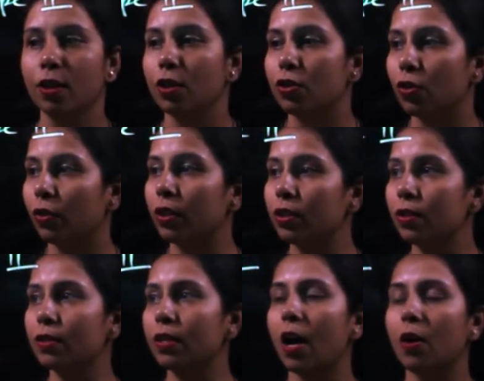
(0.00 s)
So this
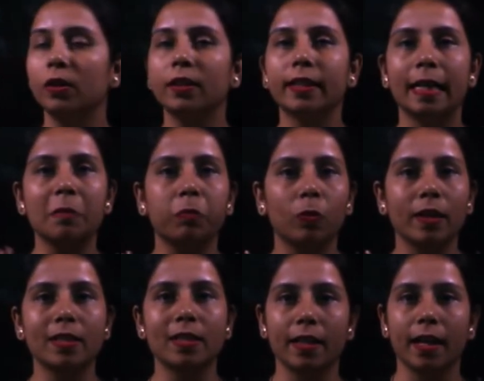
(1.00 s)
is how the type
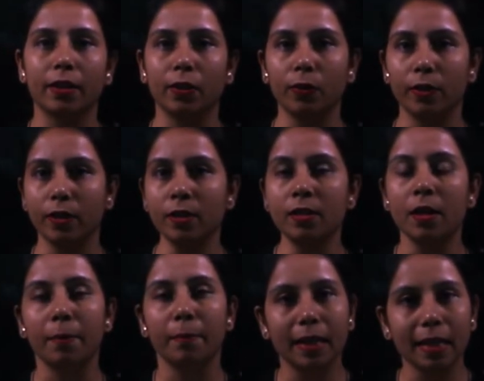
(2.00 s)
1 scenario is.
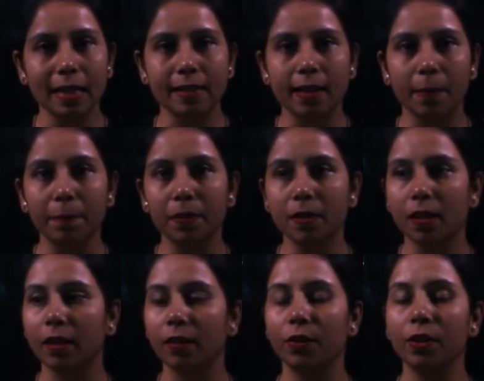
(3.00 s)
Many examples are
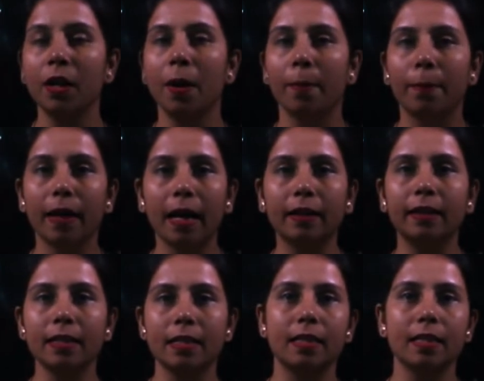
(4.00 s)
given.
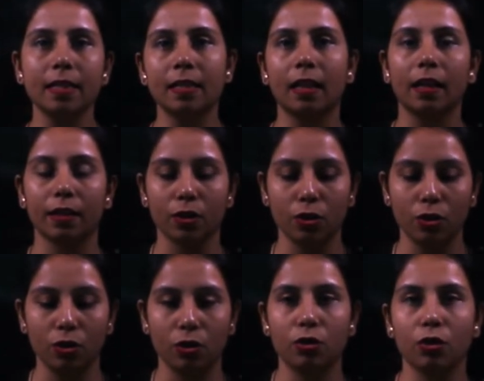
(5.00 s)
Practice these
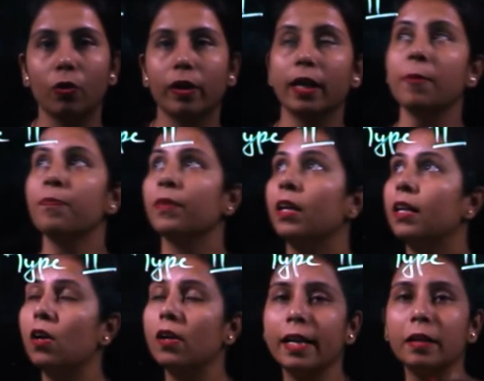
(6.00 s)
conditionals. Okay.
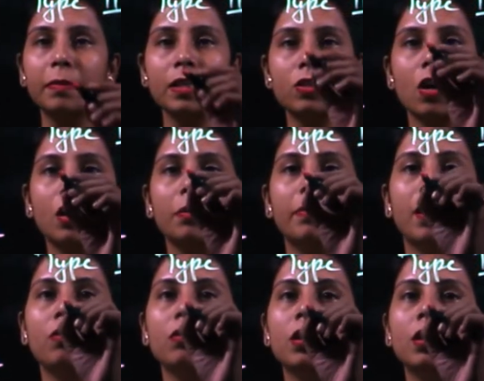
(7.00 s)
Now let me talk
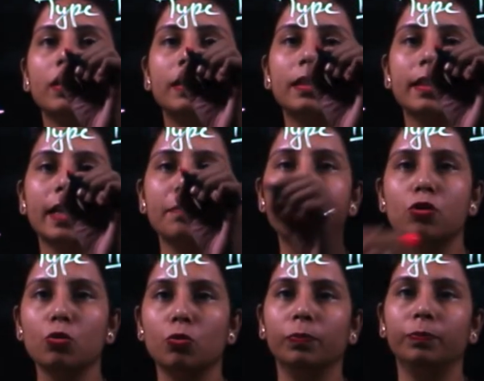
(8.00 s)
about the type 2.